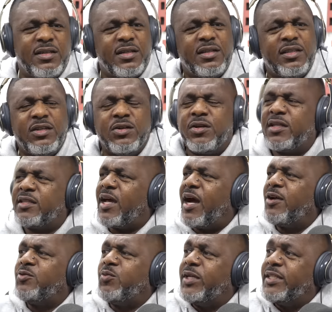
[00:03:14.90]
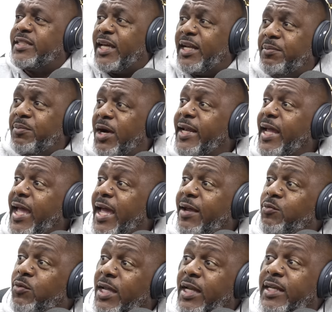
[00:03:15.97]
would no, You no, no, thought no, no, titty boy. They
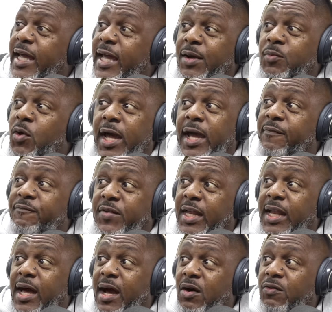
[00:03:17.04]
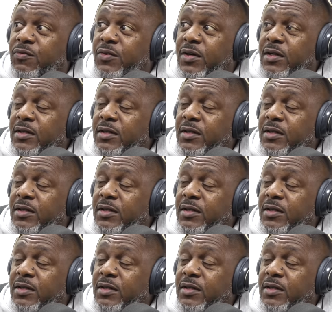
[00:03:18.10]
had really they no. had fell off.